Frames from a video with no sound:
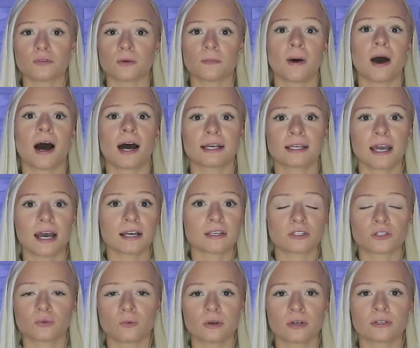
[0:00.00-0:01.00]
The
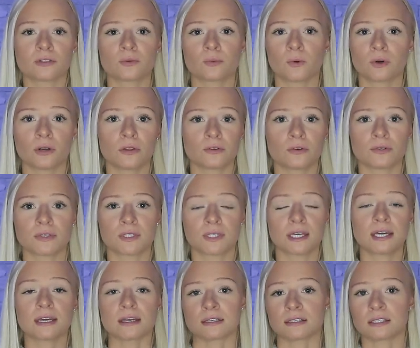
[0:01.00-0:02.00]
podcast was one of those
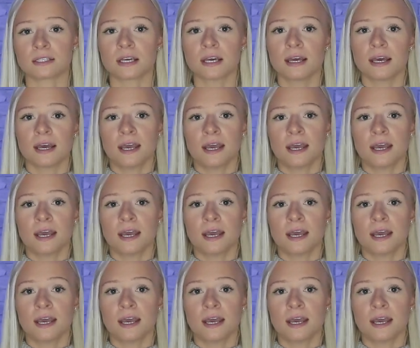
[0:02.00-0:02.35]
things.